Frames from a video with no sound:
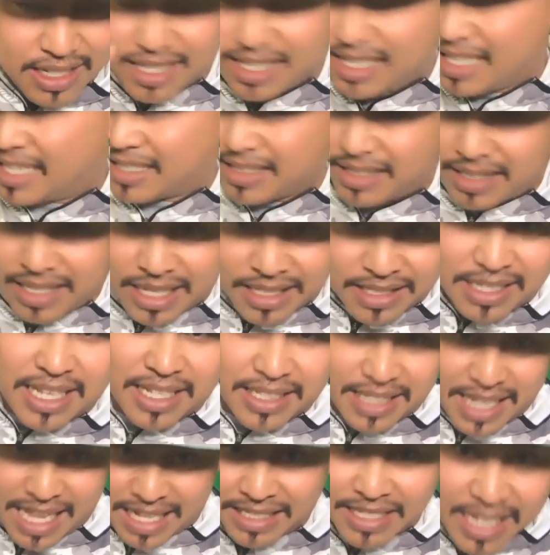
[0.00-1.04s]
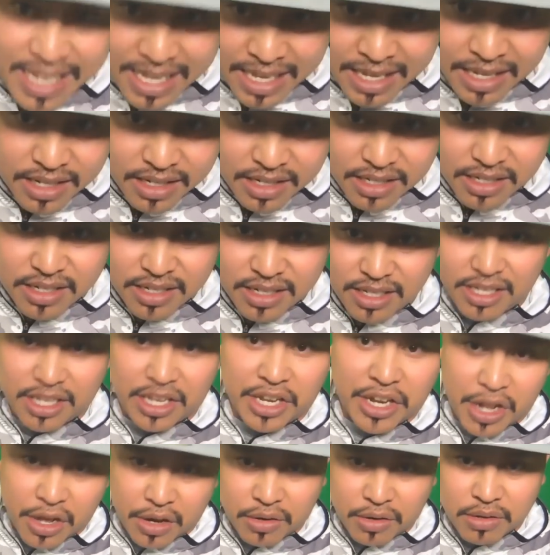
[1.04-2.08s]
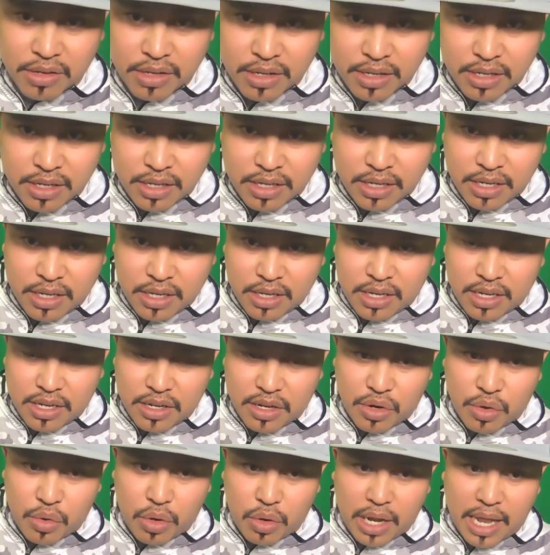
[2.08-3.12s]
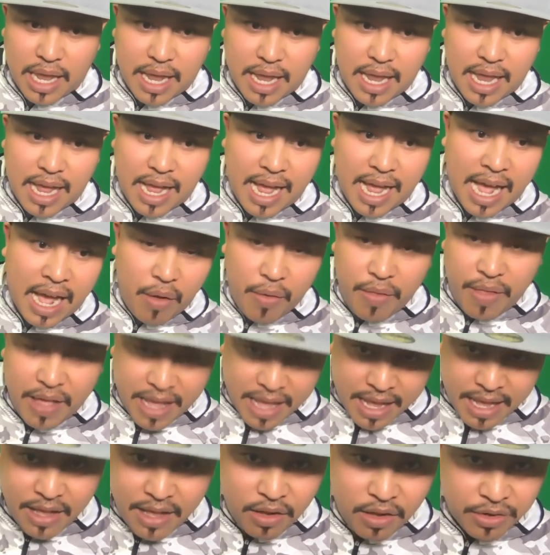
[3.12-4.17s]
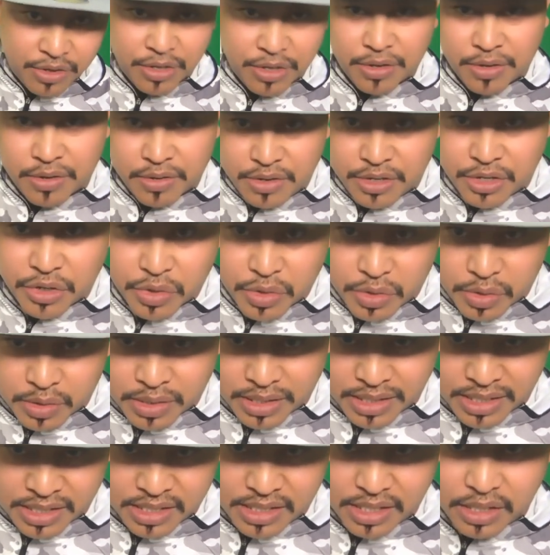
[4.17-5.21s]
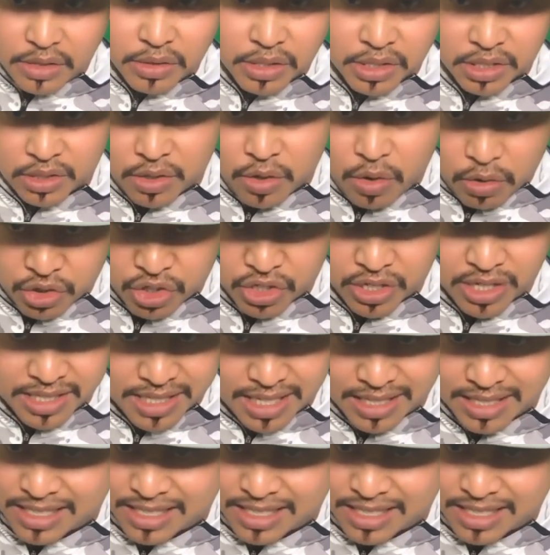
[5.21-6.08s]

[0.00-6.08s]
it's it's it, that's it. You know. Yeah. How the hell, dude, do you instill this culture? Because I